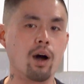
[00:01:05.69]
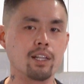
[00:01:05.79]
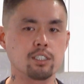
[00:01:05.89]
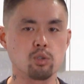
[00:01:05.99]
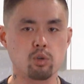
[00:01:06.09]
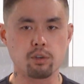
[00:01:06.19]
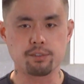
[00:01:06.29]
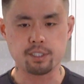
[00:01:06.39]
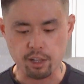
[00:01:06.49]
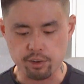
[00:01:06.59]
1 stalk of
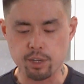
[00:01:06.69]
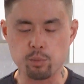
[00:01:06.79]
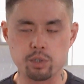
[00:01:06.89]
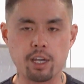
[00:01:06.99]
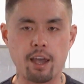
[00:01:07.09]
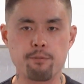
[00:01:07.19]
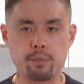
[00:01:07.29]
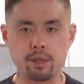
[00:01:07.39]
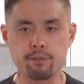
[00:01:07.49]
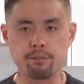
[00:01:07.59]
celery, which have
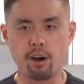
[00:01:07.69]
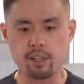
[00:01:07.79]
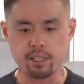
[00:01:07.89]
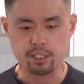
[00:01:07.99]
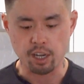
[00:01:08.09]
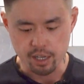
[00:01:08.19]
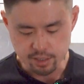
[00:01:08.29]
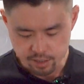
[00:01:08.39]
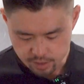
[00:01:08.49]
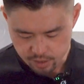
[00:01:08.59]
been finely
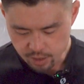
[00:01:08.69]
diced.